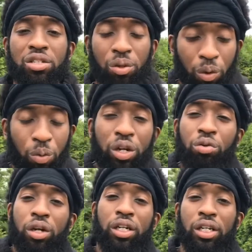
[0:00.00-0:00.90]
when we
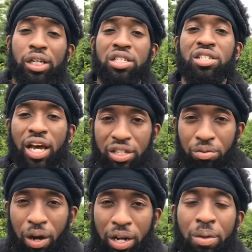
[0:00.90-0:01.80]
critically assess,
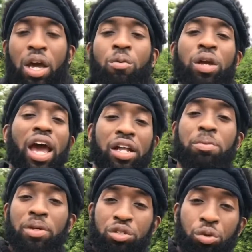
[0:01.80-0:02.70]
right, we have to
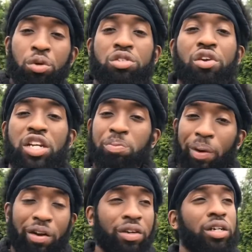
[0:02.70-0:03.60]
be true and
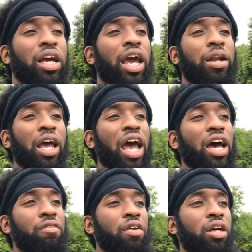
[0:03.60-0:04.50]
transparent and
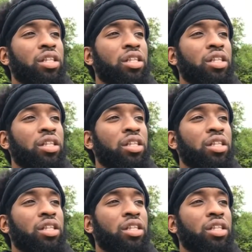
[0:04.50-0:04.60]
have